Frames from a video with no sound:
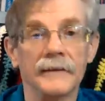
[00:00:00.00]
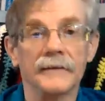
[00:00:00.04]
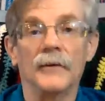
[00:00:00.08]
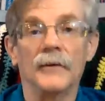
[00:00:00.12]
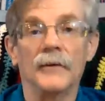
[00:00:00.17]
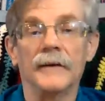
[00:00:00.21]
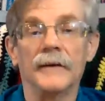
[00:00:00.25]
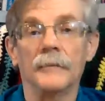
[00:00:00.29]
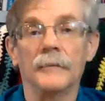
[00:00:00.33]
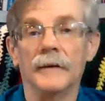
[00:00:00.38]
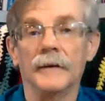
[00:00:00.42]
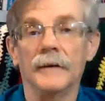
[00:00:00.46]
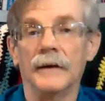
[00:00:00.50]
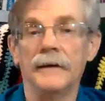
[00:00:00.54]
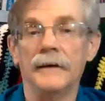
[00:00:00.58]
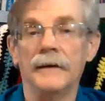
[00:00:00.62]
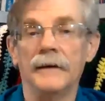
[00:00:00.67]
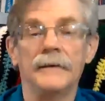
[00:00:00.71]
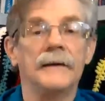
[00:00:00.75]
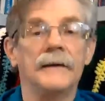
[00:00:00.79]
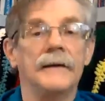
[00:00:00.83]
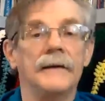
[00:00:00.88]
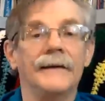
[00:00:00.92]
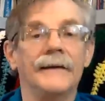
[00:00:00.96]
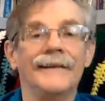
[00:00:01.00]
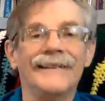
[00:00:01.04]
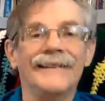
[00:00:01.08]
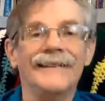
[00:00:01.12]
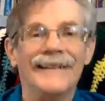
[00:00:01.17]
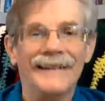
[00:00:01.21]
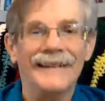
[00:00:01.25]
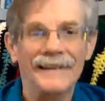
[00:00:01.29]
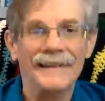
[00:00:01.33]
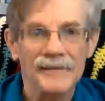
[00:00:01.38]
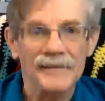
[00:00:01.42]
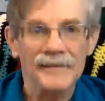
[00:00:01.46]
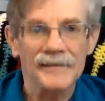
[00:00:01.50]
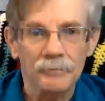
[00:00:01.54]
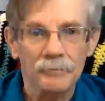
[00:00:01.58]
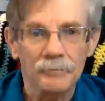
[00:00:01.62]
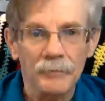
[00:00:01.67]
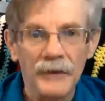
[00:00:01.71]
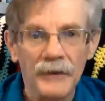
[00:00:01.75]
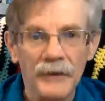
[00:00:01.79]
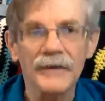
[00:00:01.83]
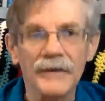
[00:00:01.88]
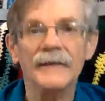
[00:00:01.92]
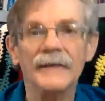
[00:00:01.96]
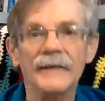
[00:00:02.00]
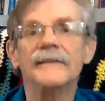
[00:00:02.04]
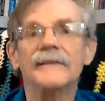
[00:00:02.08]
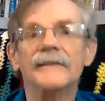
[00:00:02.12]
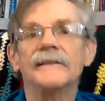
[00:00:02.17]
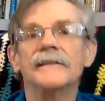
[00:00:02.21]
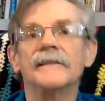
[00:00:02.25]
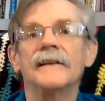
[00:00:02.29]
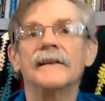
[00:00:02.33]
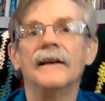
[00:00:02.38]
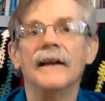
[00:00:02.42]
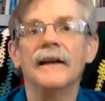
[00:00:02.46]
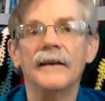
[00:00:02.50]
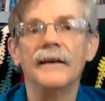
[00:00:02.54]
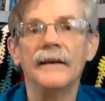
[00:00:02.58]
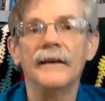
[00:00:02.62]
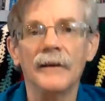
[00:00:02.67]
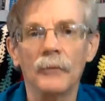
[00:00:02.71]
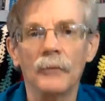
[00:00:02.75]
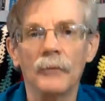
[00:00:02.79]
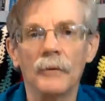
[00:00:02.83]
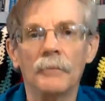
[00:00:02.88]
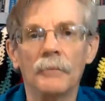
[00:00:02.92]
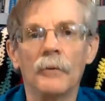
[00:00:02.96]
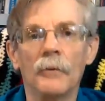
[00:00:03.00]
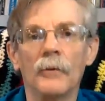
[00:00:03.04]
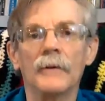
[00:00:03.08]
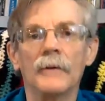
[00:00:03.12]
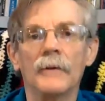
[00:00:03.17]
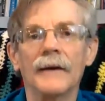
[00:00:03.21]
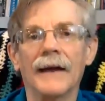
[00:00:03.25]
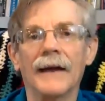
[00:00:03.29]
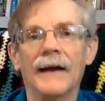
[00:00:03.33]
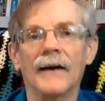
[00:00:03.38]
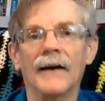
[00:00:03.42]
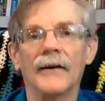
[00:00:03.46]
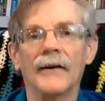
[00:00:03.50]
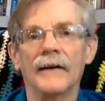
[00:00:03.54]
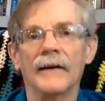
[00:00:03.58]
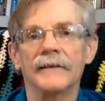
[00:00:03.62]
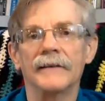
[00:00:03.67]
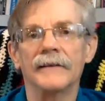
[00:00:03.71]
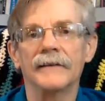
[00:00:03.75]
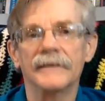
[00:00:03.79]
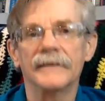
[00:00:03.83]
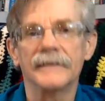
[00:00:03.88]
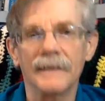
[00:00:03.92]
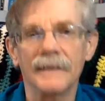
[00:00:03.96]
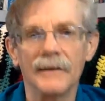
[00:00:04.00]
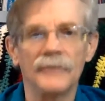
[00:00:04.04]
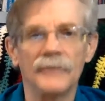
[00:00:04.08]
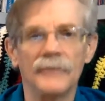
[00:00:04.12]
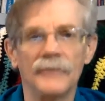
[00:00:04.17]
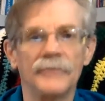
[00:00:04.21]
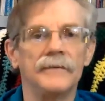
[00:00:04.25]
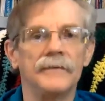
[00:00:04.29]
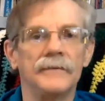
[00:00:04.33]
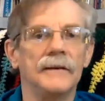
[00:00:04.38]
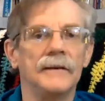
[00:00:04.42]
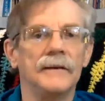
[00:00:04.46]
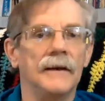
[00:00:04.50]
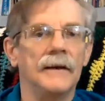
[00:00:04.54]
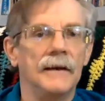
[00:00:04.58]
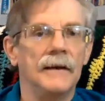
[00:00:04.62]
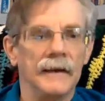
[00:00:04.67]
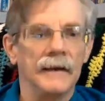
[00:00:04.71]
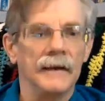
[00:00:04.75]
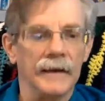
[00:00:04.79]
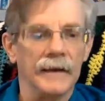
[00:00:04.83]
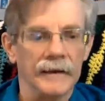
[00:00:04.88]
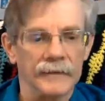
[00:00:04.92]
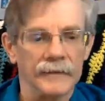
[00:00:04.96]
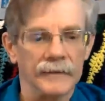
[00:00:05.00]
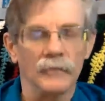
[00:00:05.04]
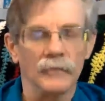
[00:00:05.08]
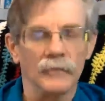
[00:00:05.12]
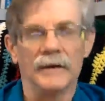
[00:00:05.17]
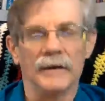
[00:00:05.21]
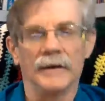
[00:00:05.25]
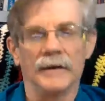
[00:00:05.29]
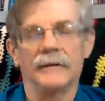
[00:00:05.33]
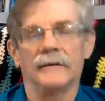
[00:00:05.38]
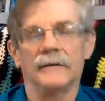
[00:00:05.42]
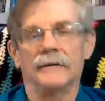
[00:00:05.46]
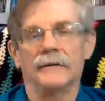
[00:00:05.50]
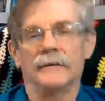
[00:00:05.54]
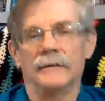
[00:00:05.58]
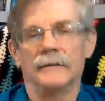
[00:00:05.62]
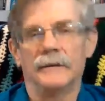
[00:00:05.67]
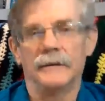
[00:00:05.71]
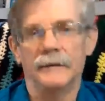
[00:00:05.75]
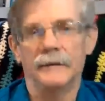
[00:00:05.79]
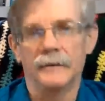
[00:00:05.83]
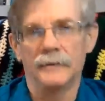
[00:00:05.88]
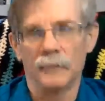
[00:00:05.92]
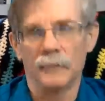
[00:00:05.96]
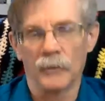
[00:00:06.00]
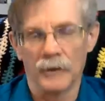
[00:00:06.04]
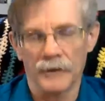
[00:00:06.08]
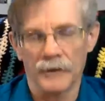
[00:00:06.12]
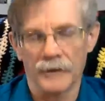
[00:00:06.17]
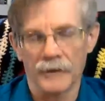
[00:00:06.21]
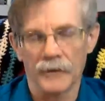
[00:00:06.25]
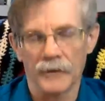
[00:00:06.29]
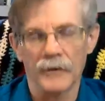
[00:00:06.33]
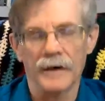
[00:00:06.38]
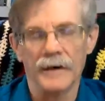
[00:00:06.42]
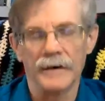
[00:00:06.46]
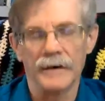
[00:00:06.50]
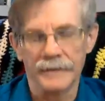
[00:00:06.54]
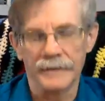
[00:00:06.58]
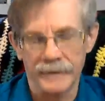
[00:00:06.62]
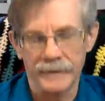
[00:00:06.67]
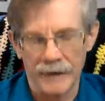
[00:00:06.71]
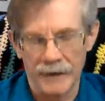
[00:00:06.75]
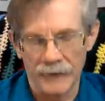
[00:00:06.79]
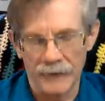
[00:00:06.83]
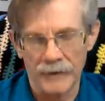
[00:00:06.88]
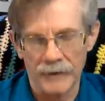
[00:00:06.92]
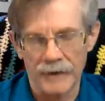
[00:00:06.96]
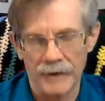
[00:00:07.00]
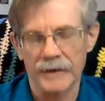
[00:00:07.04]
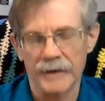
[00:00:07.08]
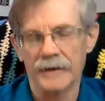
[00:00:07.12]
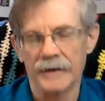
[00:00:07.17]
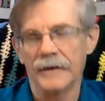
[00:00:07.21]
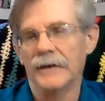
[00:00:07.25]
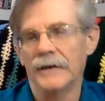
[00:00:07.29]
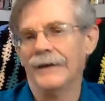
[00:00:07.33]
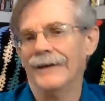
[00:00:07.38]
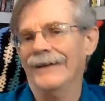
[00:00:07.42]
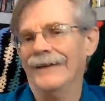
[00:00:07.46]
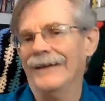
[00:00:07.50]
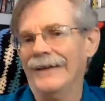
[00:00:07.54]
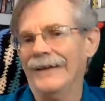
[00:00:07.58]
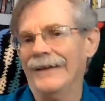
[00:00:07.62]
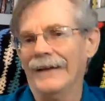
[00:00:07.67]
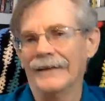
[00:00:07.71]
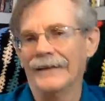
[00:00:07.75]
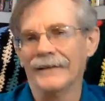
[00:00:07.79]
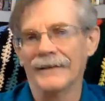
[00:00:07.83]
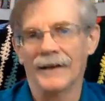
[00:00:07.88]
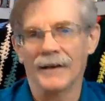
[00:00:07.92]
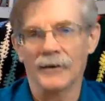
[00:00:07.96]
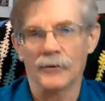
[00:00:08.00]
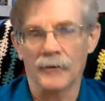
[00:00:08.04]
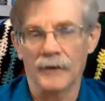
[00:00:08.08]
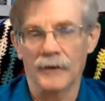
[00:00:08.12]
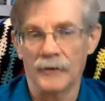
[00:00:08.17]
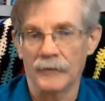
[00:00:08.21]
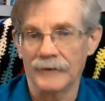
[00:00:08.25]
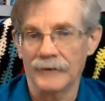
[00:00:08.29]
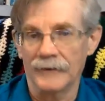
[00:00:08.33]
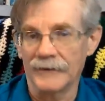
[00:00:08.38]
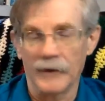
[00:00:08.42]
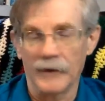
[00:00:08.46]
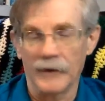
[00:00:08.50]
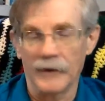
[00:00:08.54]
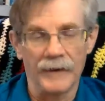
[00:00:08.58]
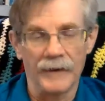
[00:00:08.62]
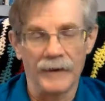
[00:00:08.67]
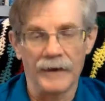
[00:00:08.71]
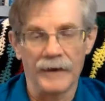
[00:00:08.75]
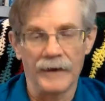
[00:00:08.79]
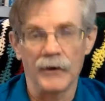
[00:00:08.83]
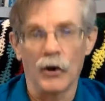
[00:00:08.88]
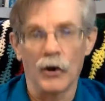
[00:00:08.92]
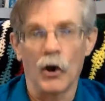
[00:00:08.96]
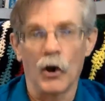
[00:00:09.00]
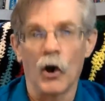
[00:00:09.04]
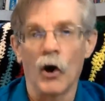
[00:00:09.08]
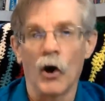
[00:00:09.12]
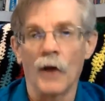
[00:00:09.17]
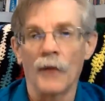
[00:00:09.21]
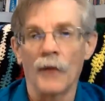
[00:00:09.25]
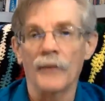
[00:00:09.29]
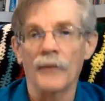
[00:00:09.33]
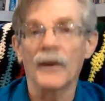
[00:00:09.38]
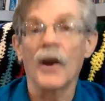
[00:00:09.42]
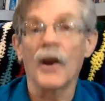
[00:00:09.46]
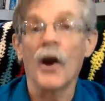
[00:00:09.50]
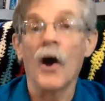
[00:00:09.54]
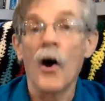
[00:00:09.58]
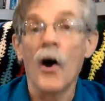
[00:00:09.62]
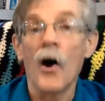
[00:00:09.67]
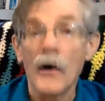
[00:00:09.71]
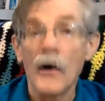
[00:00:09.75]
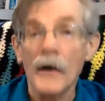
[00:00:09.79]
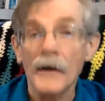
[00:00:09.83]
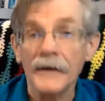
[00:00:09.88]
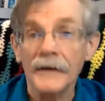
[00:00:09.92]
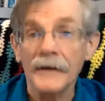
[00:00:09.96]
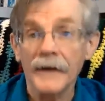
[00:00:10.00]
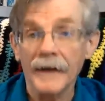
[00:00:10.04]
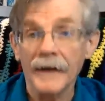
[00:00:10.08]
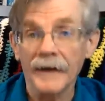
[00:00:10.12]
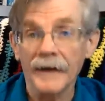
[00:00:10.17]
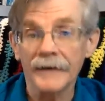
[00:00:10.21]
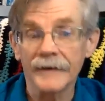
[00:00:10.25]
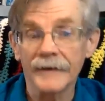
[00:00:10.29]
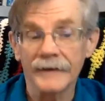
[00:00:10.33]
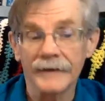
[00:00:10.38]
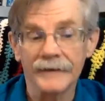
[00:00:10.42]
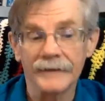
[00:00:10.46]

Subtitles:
going to be the experience, and the report out itself is where the grade is generated. It's not generated on the content.